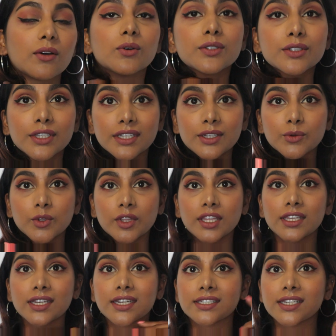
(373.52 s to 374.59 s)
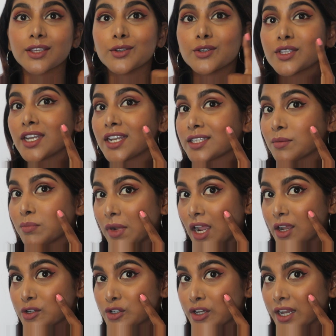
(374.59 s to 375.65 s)
I also did with it is I use it as a
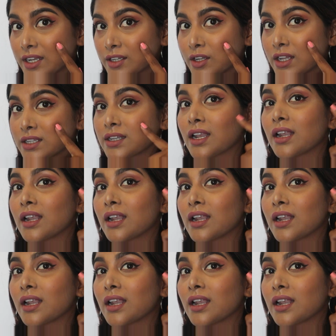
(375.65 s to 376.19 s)
blush shade and